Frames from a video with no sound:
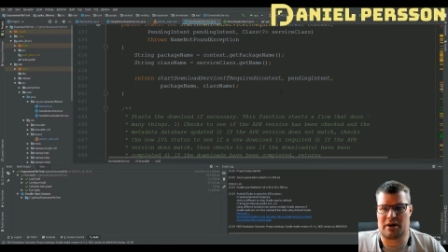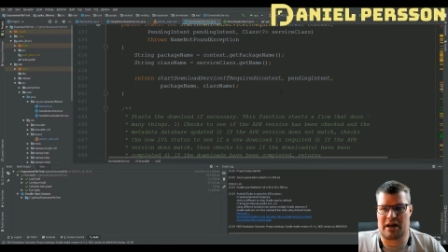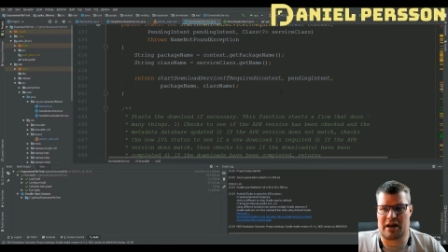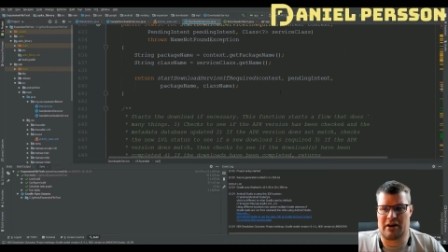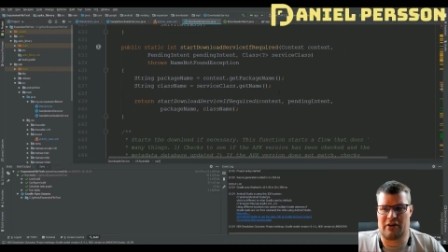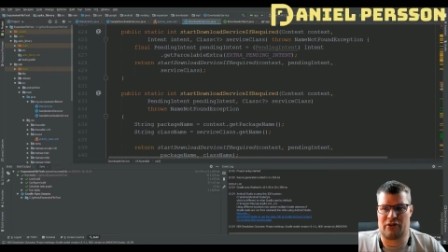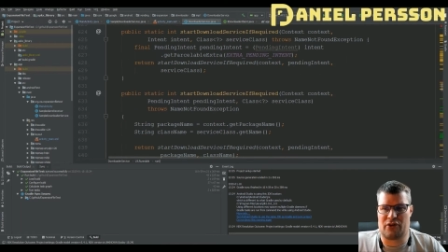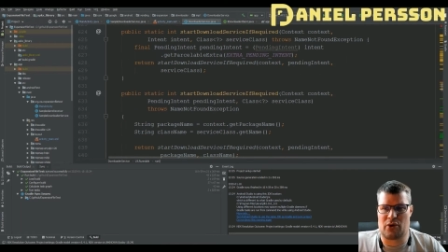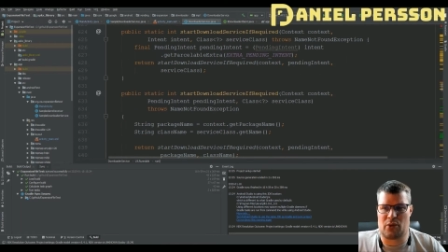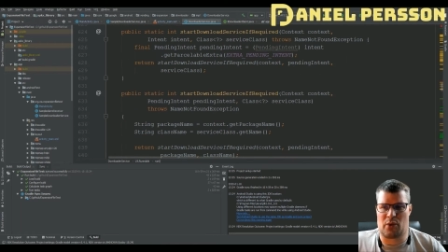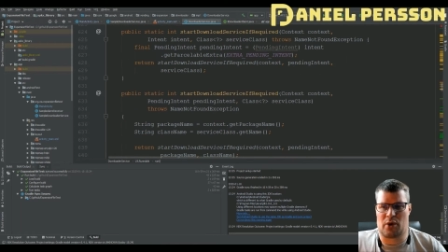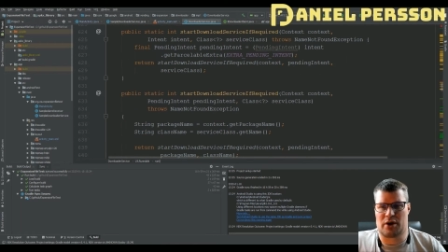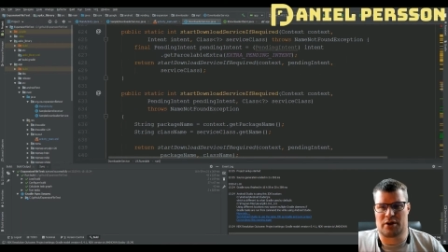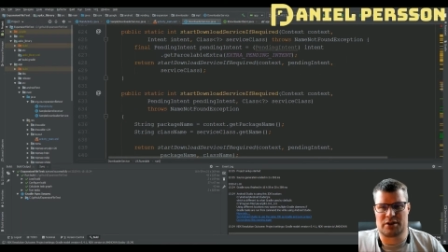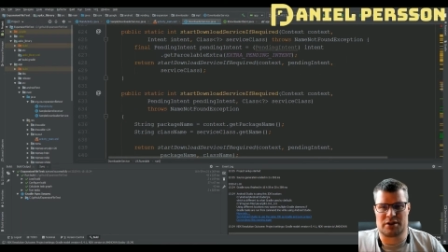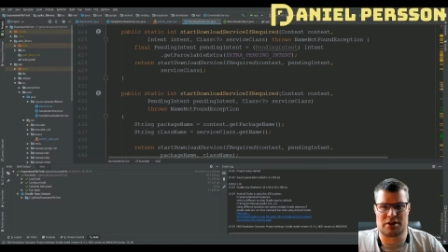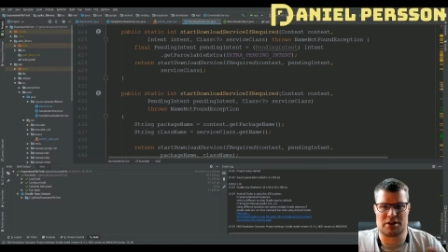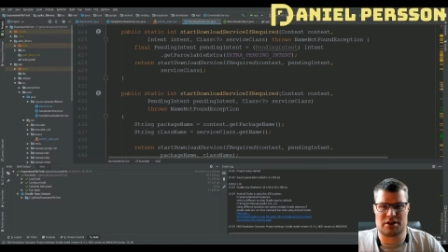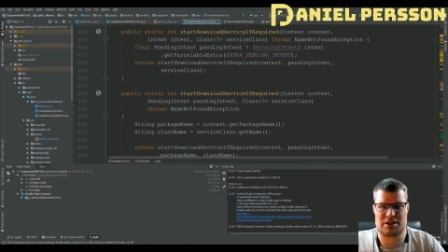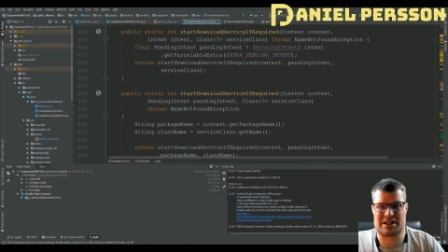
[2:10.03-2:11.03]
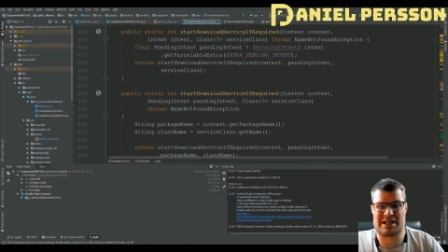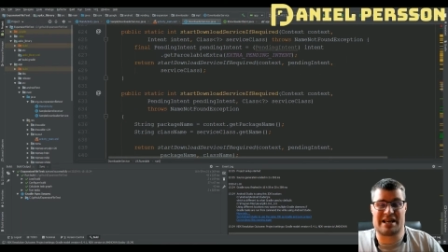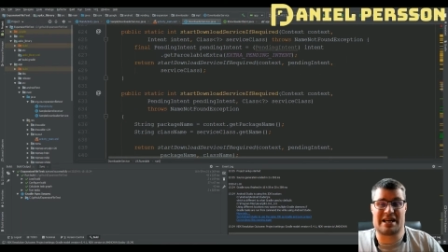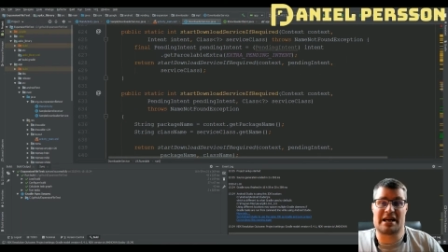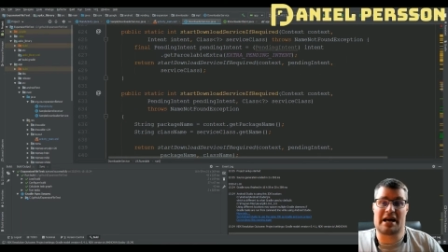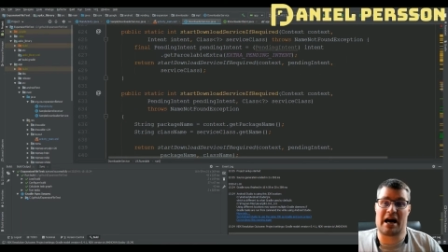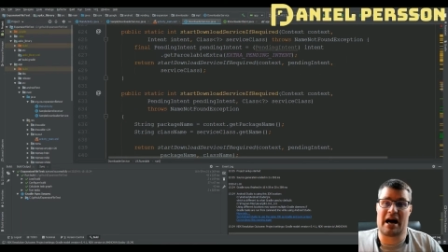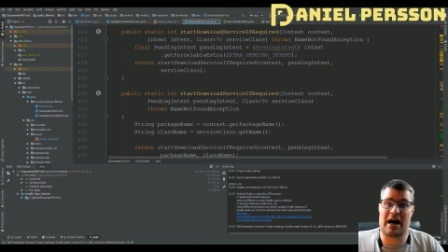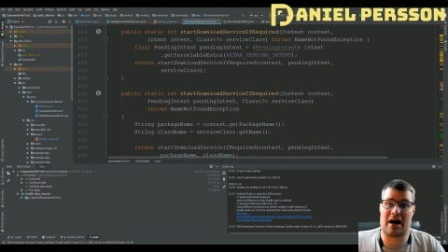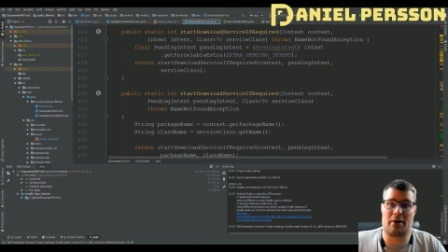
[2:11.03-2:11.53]
if you want to see
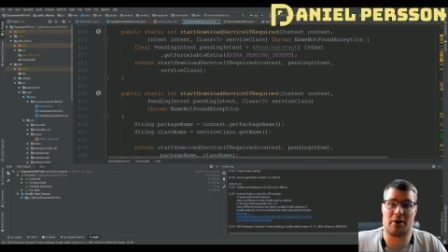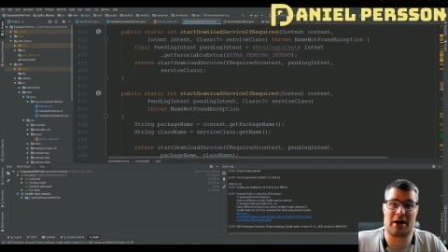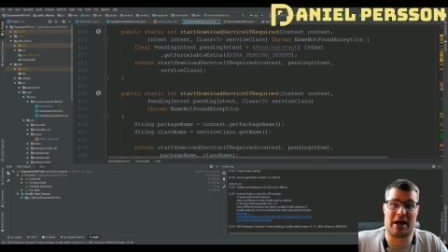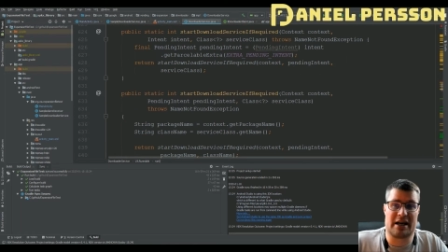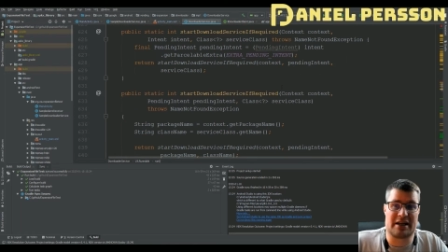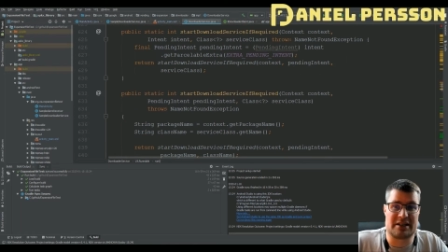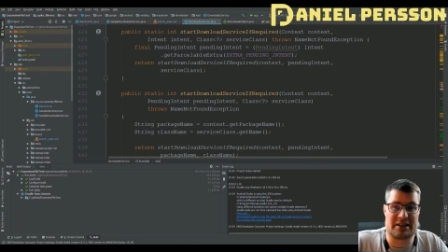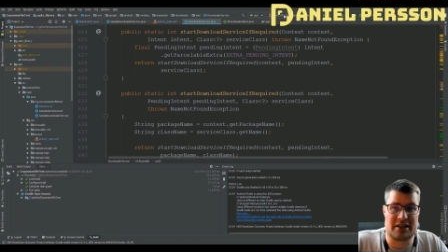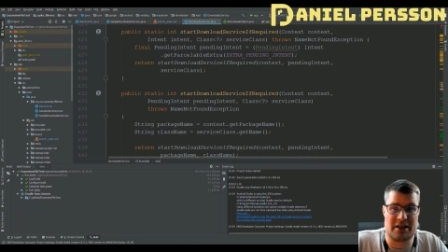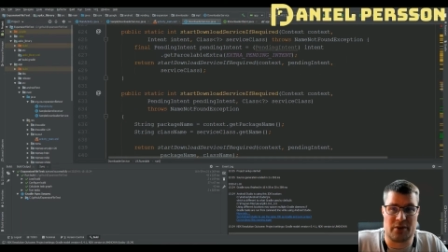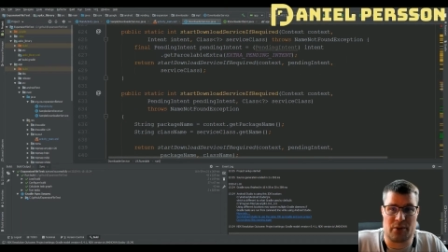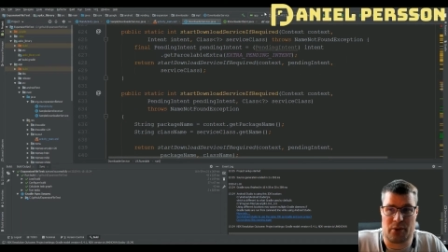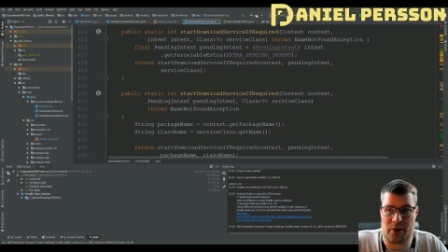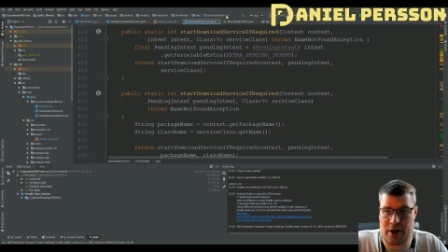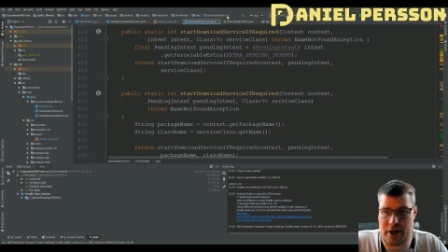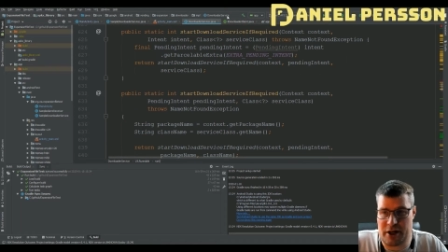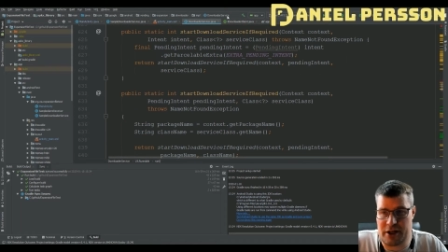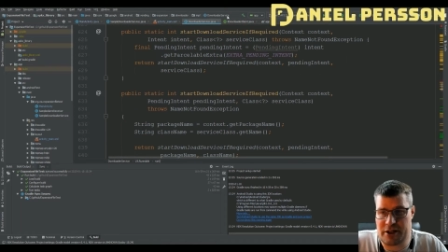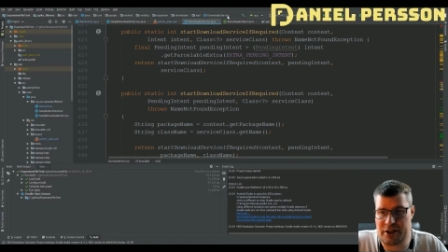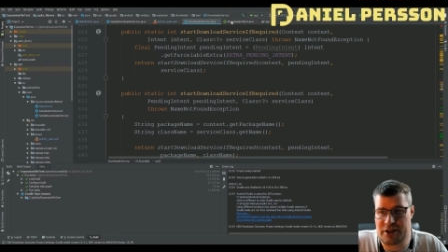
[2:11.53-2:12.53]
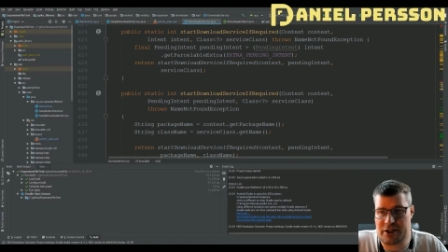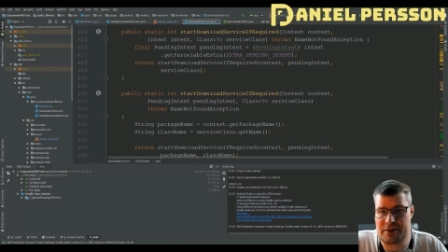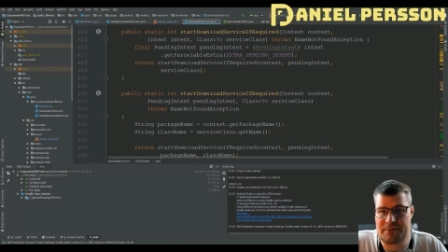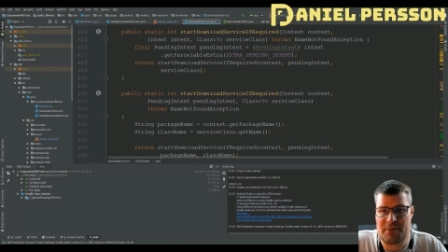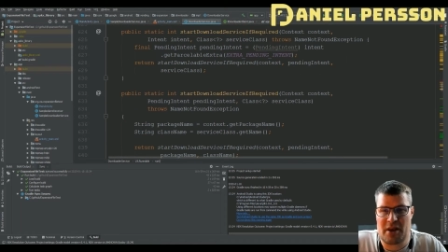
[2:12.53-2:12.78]
how it actually works.